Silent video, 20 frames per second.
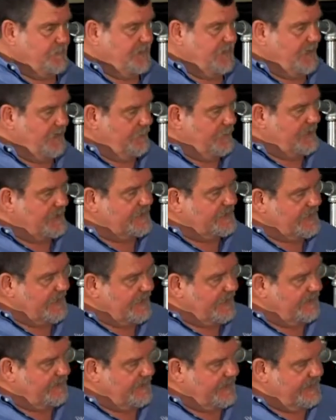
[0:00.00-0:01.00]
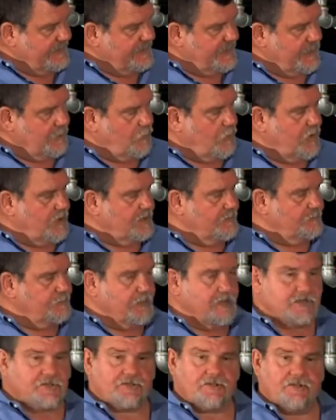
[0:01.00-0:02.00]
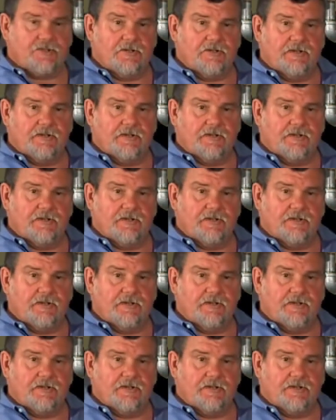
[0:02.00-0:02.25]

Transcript: And we can tell that our water pressure